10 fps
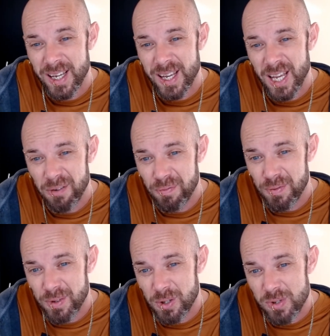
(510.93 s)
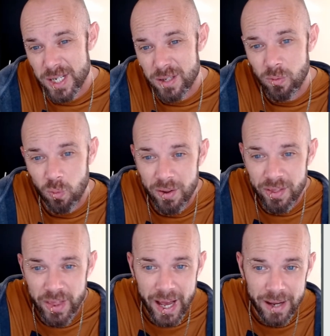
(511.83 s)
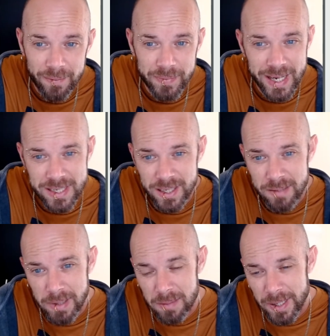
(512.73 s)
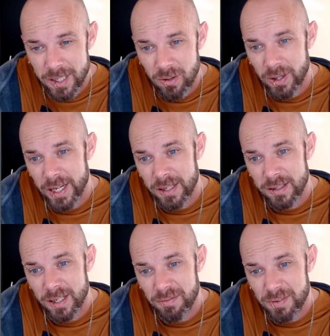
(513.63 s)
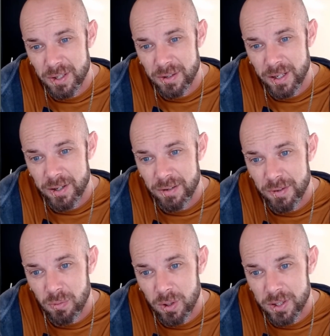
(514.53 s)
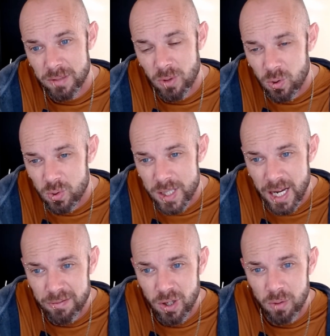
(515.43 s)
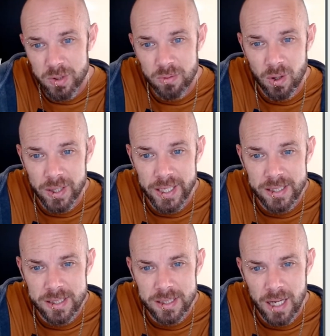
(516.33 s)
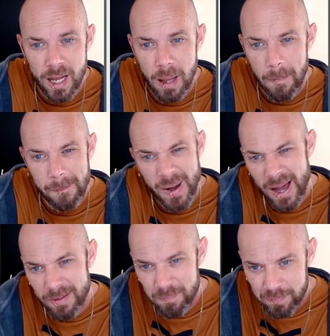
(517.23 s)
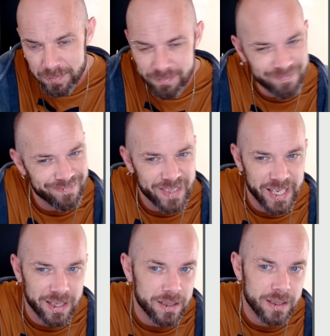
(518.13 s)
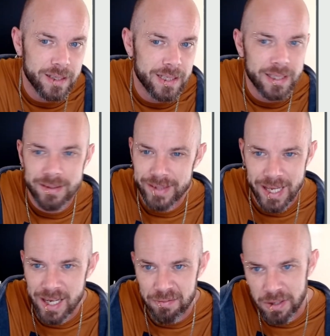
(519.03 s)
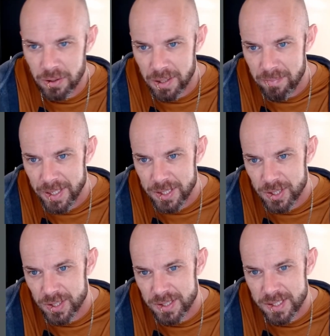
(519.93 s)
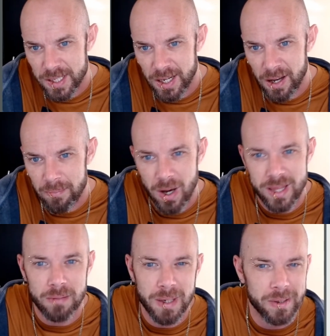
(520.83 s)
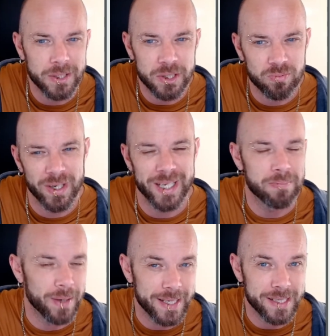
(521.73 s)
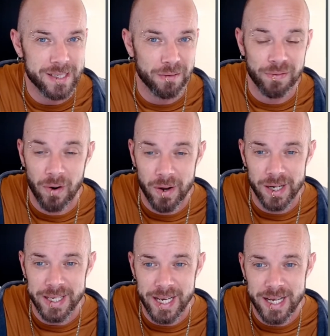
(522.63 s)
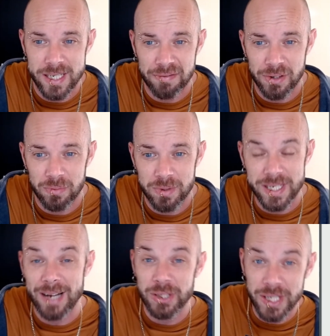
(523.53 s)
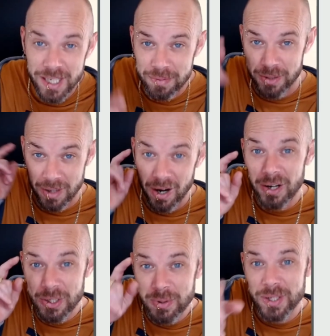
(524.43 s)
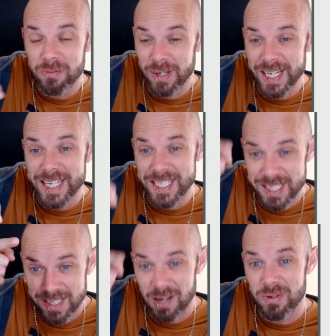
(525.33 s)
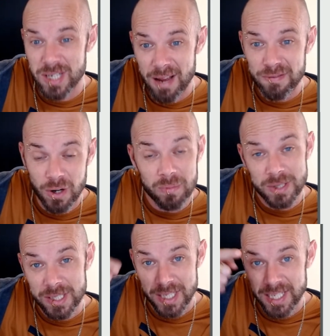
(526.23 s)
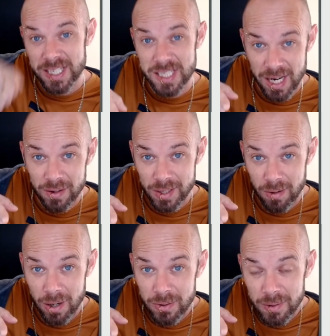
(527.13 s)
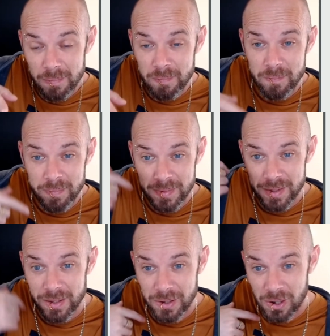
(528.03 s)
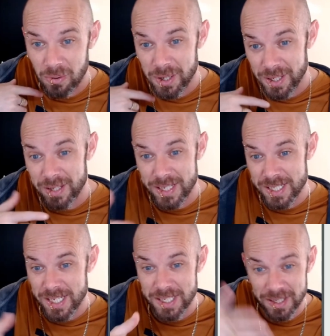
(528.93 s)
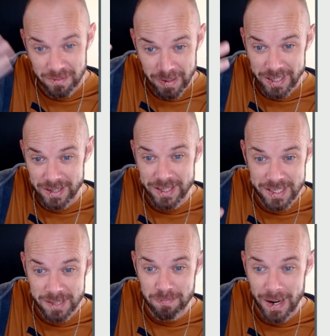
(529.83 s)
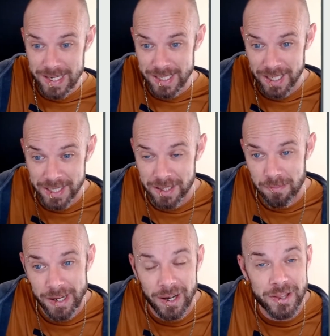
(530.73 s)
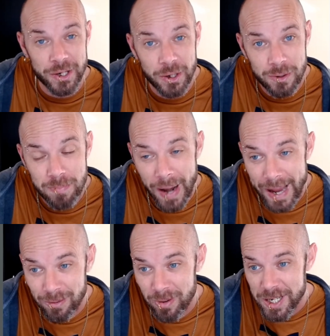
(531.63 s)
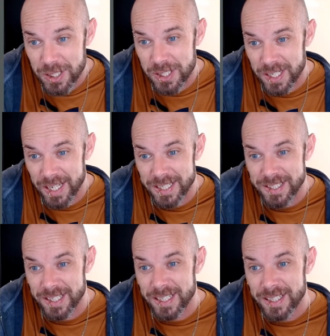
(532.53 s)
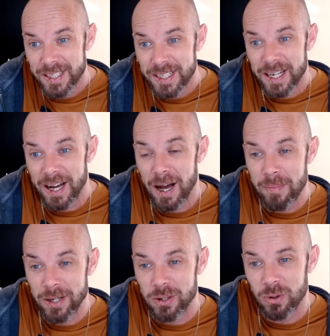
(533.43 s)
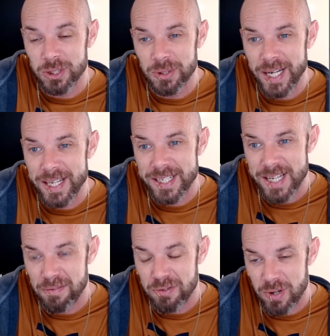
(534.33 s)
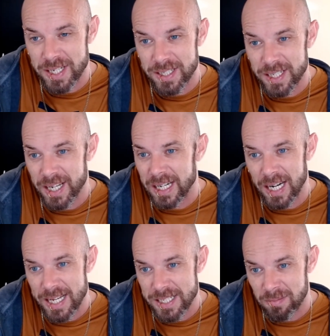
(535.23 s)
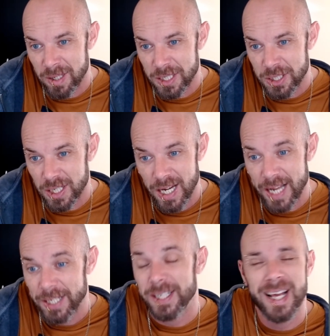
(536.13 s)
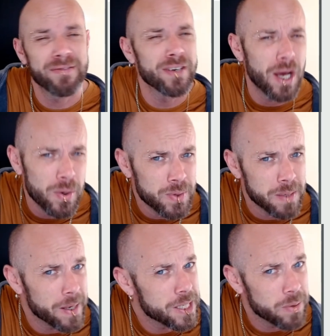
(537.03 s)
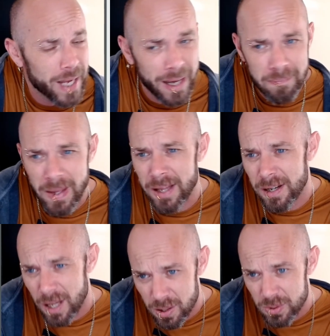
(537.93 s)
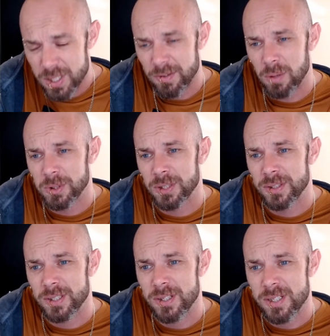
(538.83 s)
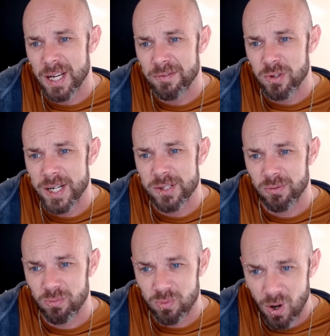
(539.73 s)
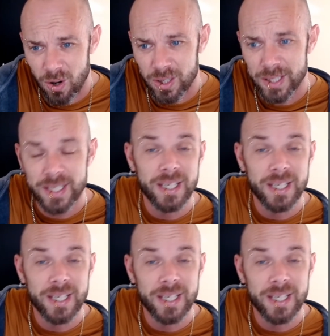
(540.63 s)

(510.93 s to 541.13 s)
If you didn't want that, that's going to be a bit annoying if you wanted them all to have copter rockets. But yeah, they're lovely looking miniatures. I think people are just really pleased to finally get Death Copters. Now, GW, are you going to release those Death Copters in a set on their own? Or is this going to be... This is basically going to be like the new Black Reach set, isn't it? And of course, you get the Death Dread in there, a classic miniature. And you're going to have loads of bits for that and loads of options, because Death Dreads rock.